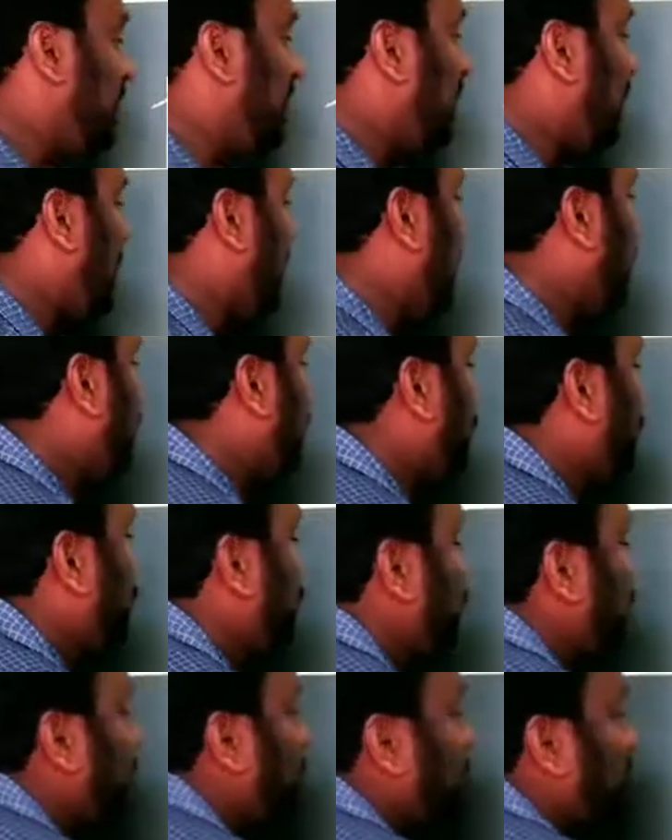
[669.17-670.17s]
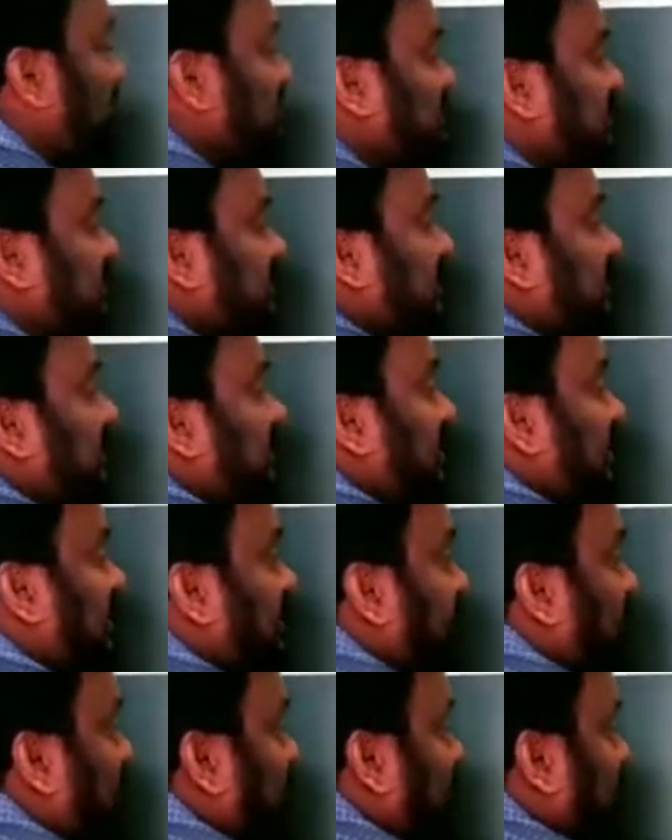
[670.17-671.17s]
I already told you what's
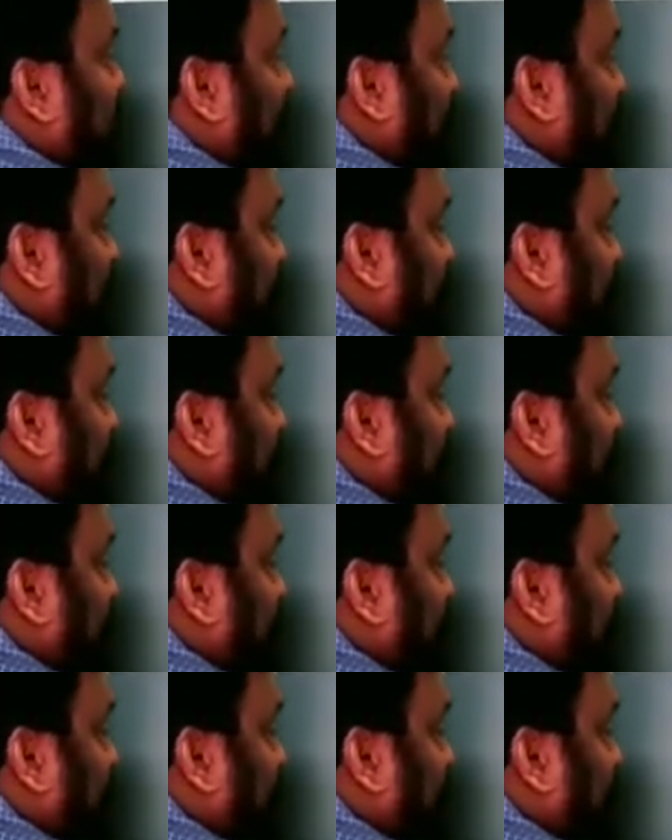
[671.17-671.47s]
that. We are